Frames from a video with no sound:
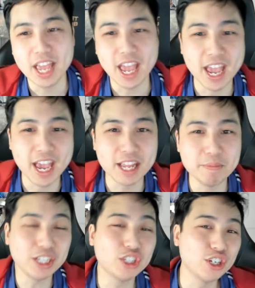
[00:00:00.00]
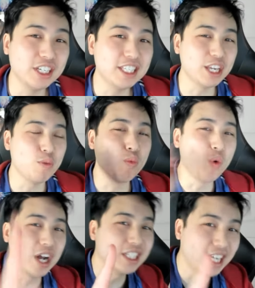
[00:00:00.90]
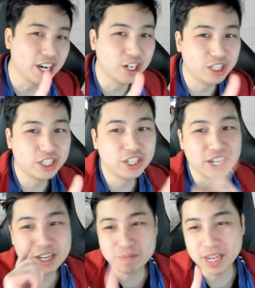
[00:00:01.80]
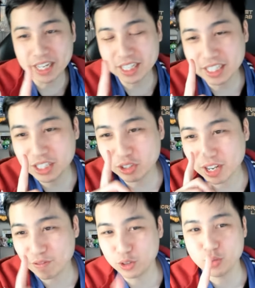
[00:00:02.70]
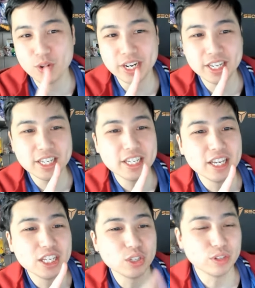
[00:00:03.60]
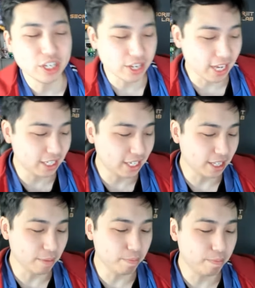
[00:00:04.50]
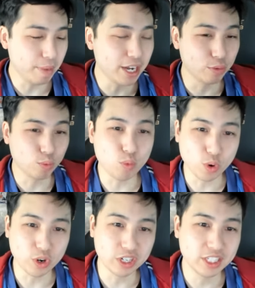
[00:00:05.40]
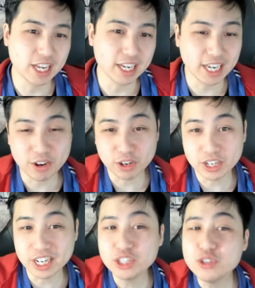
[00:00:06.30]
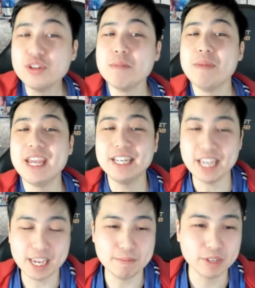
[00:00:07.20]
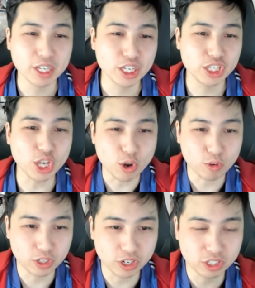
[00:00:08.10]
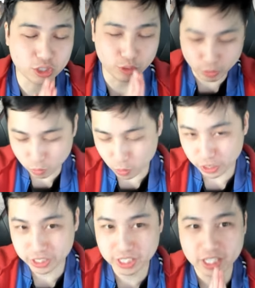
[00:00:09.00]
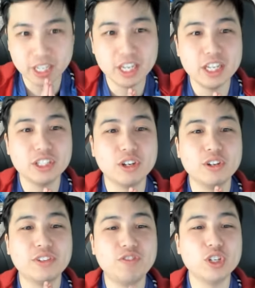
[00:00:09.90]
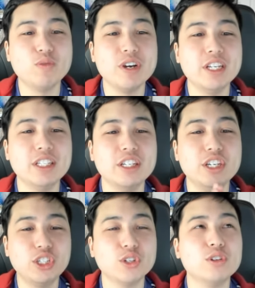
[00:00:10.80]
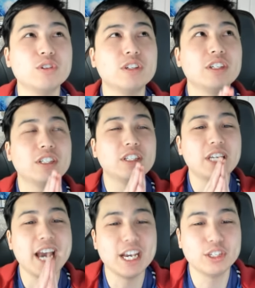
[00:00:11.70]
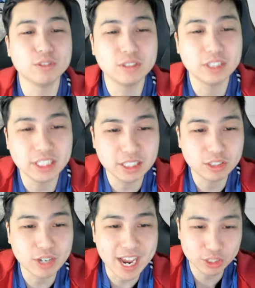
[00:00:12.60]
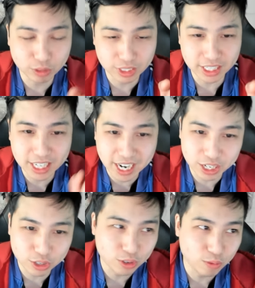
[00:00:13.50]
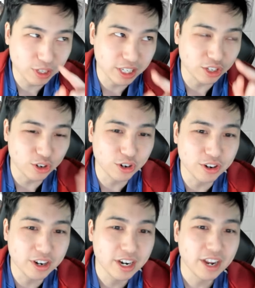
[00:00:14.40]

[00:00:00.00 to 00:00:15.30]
and make sure at least get one character in the beta to level 20. So then you actually get the beta reward that carry into the main game. So there's three rewards. So the first one is the initial casualty casualty title, which is earned